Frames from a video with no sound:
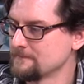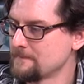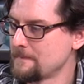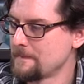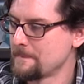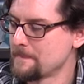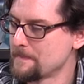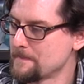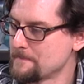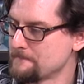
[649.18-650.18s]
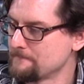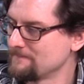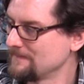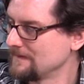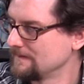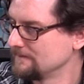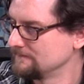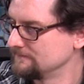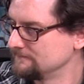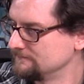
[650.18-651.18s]

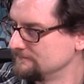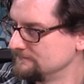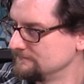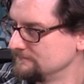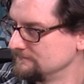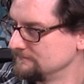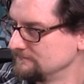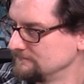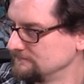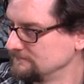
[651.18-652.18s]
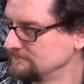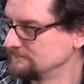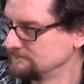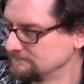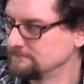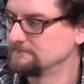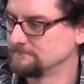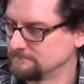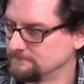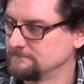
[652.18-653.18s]

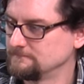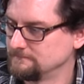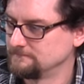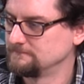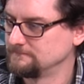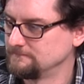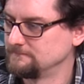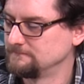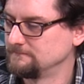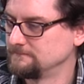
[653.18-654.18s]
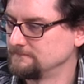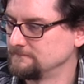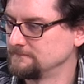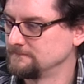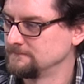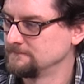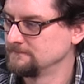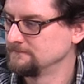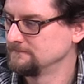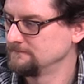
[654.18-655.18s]

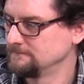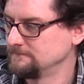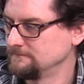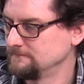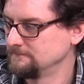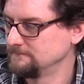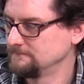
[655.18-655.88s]
This person isn't speaking.